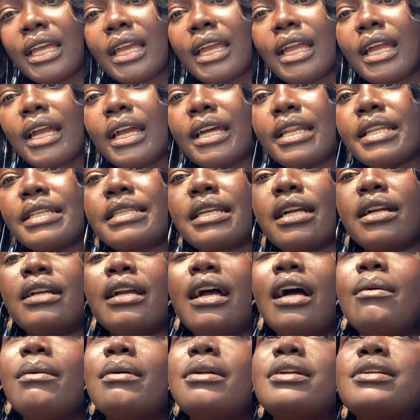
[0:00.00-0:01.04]
And he's like,
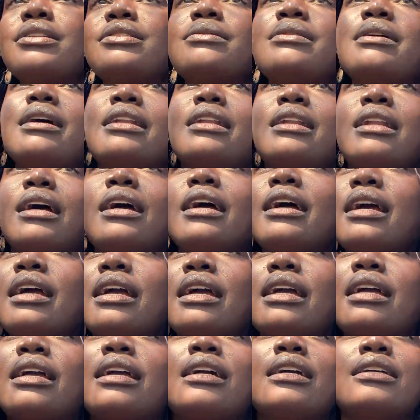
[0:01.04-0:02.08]
yeah, what are you doing at
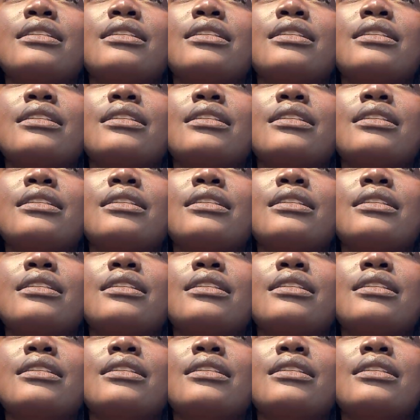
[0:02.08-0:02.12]
night?